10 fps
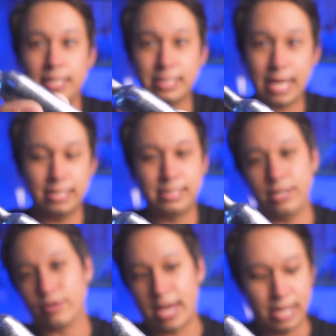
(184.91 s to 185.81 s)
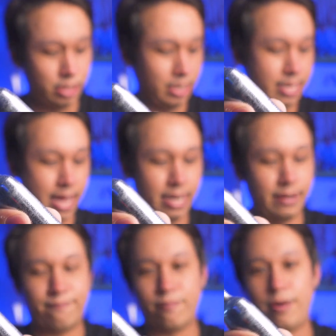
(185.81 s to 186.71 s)
This canister you can actually get
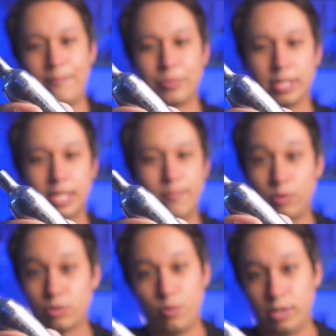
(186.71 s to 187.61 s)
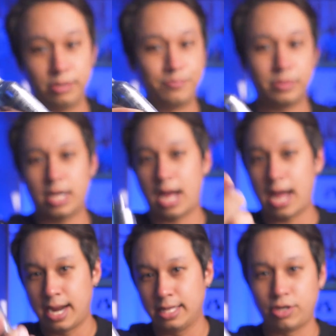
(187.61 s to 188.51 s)
it from Motor World.
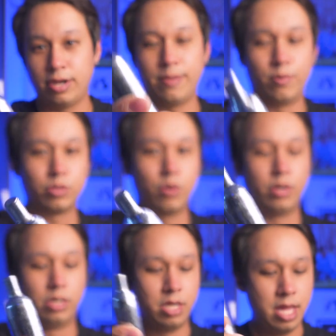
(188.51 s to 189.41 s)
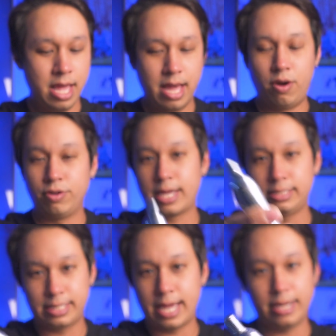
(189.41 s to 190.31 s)
I last saw it in Motor World, or you can
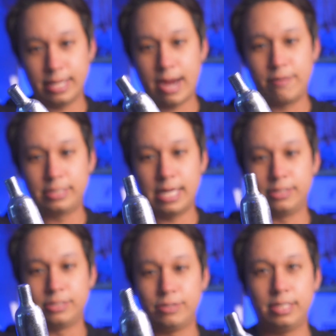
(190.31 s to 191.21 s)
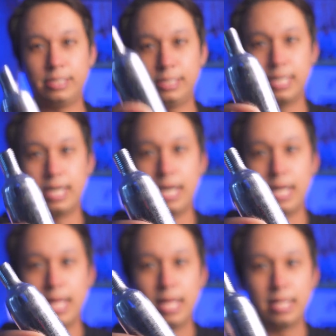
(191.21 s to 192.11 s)
get it in Carousel. So this is a
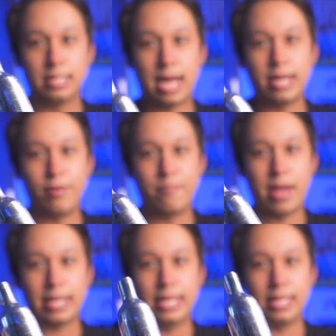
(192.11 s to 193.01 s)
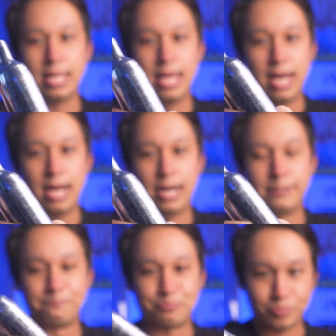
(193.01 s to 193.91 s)
tire repair kit.
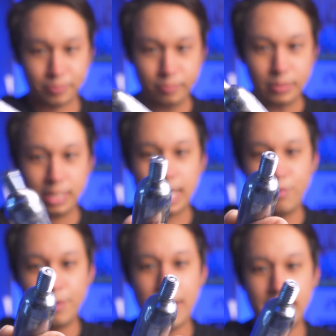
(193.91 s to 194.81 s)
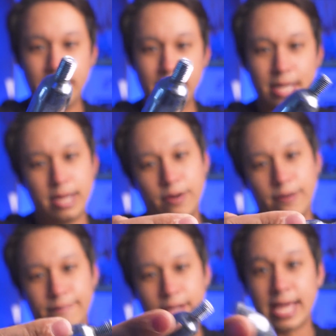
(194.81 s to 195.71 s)
Kind
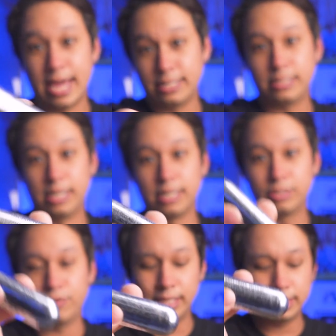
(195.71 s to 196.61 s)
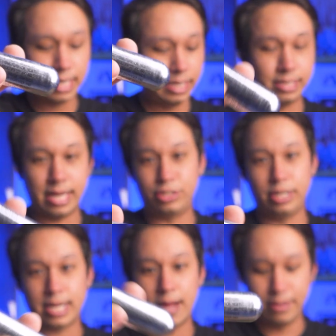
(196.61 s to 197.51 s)
of canister. So inside is
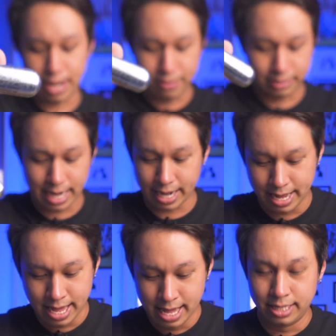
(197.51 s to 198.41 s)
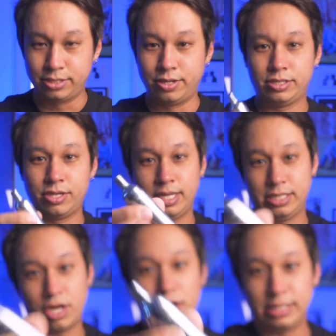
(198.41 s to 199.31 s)
actually carbon dioxide, so it's not
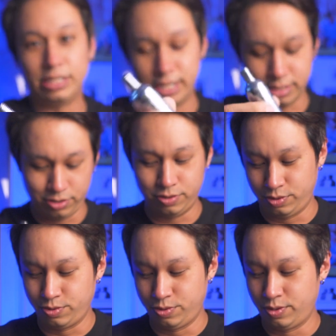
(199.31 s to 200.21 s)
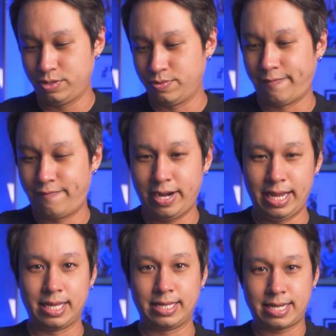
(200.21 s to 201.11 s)
oxygen. So you don't need to be afraid that
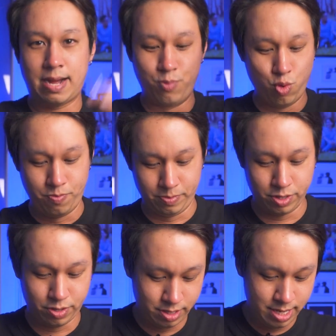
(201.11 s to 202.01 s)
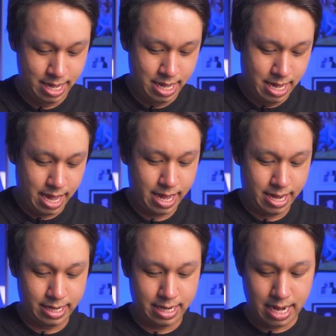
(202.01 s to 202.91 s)
it kaboom, you know.
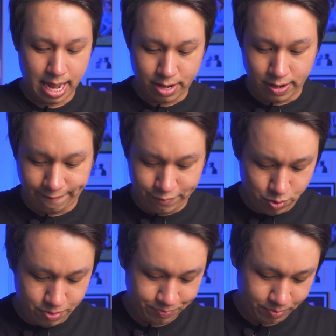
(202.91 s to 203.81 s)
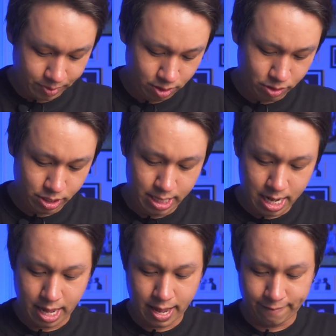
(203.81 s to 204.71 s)
And I got a few. Usually
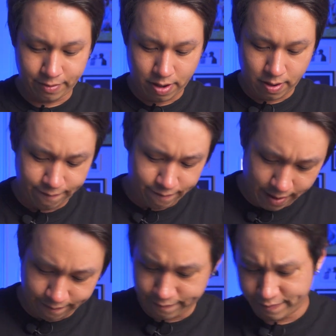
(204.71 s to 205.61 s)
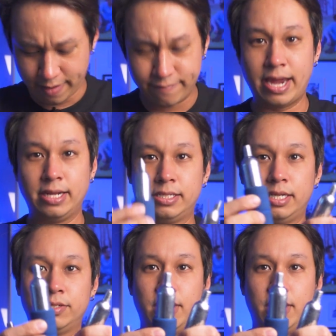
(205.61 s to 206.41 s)
I have around five canisters.